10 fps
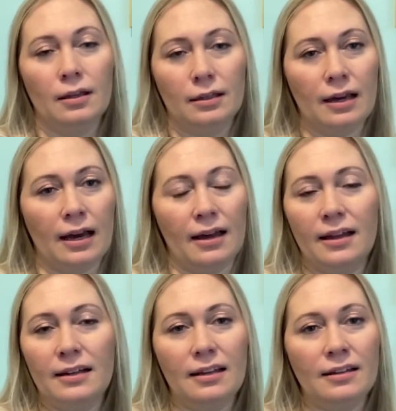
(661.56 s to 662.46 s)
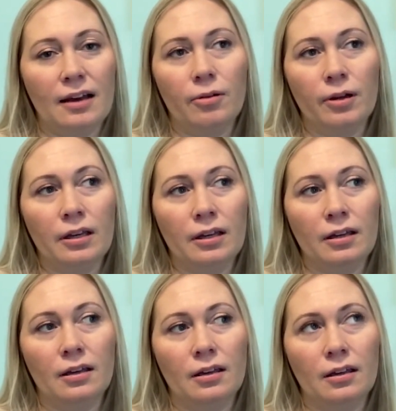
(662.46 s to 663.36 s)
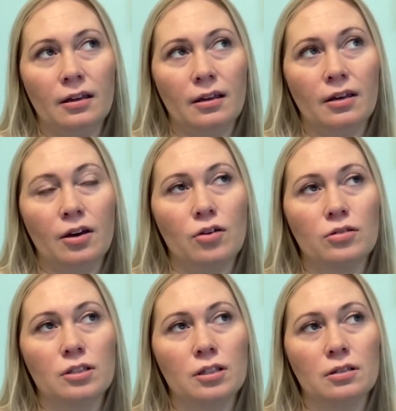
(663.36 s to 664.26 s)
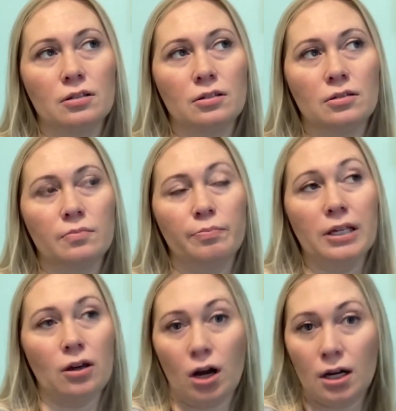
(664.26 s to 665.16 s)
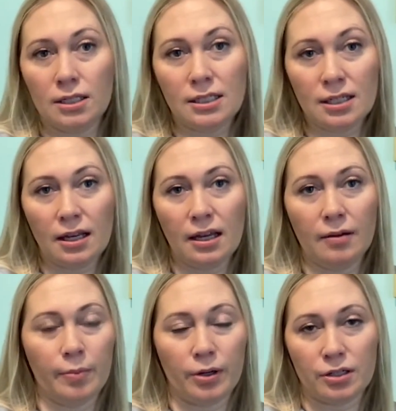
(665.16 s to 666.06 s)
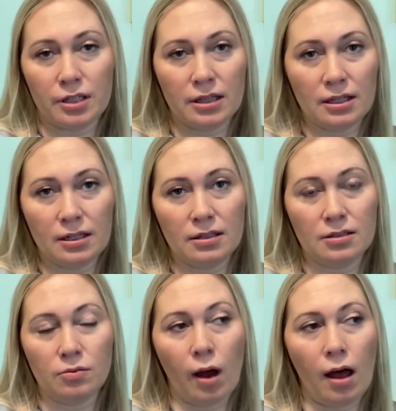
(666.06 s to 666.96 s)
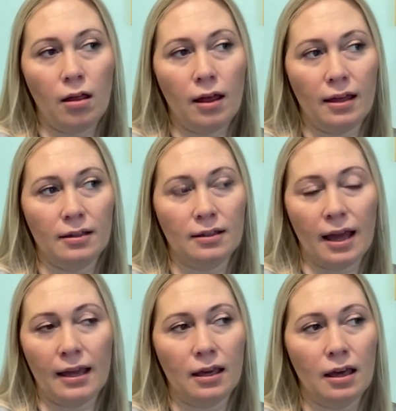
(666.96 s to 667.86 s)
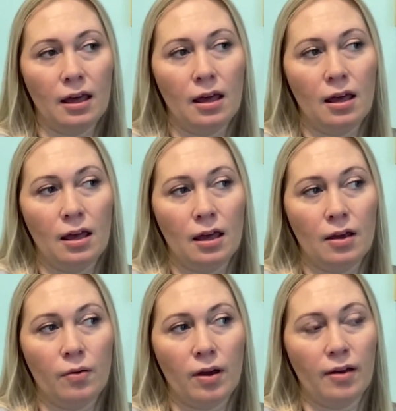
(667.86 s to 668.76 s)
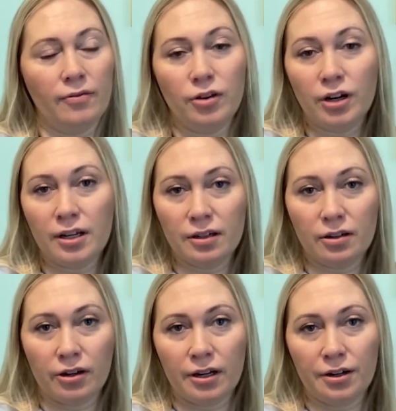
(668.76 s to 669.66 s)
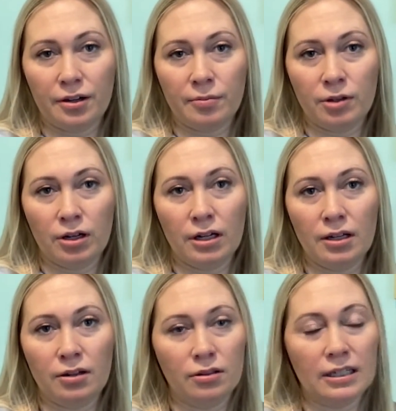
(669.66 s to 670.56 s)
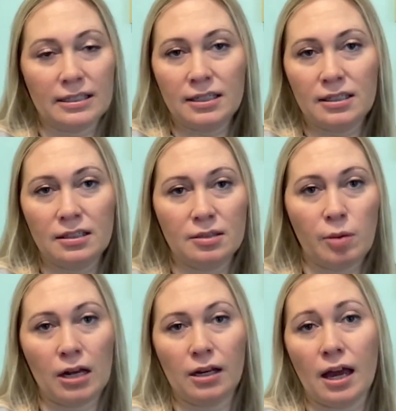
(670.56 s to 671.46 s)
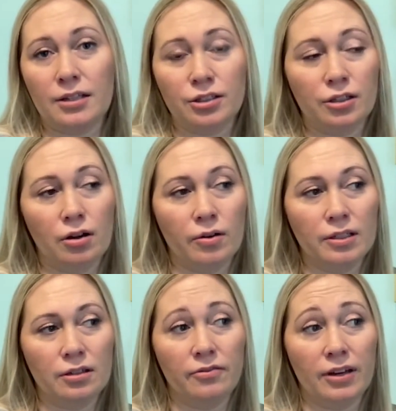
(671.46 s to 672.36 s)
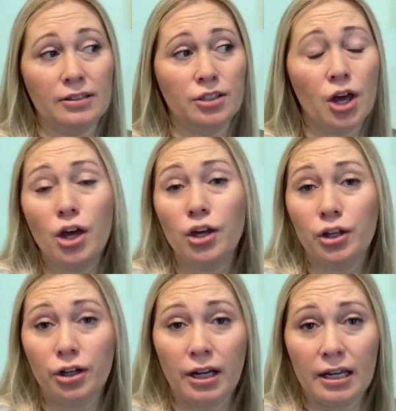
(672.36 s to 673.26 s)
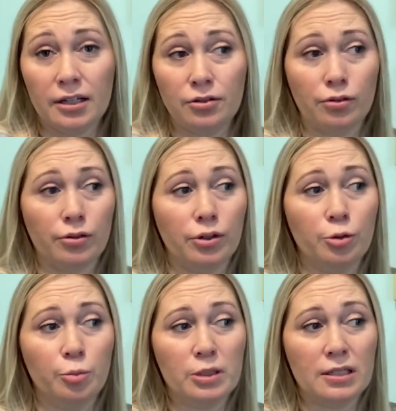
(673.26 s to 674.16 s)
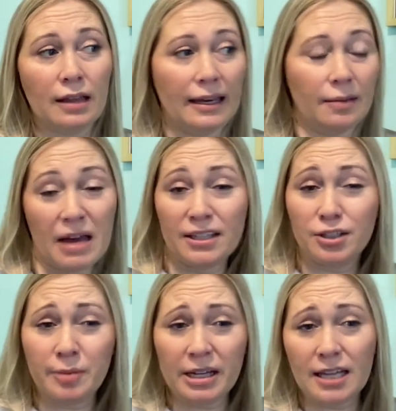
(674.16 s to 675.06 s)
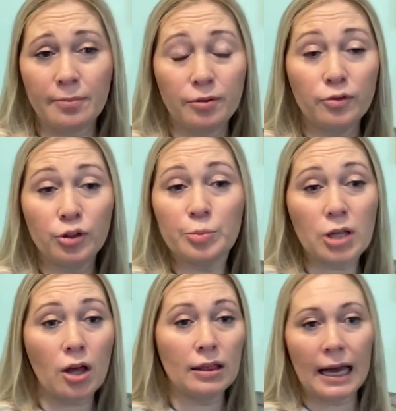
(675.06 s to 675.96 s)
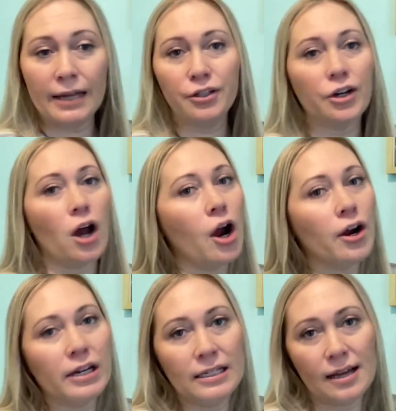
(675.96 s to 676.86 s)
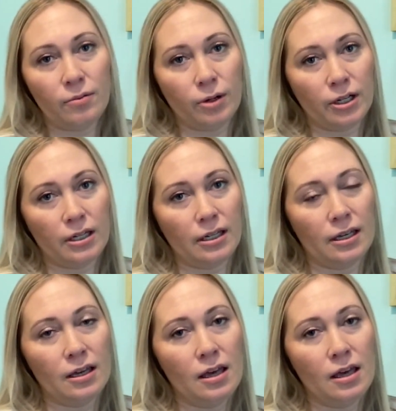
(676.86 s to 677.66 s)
Yeah, and networking goes beyond in-person things as well. And like, if you're in the creator community, you're listening to this podcast, you're going to events, you're in groups, like mastermind type of groups online, you're already networking.